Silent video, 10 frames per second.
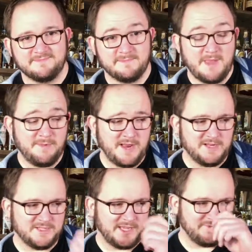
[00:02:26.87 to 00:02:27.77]
Maybe I
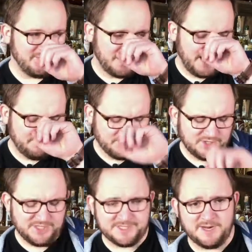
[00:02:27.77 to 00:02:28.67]
just like really like blue
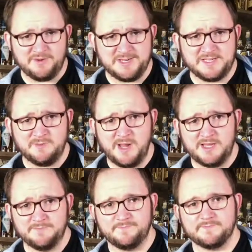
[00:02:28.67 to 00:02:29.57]
cheese and I want to smell it.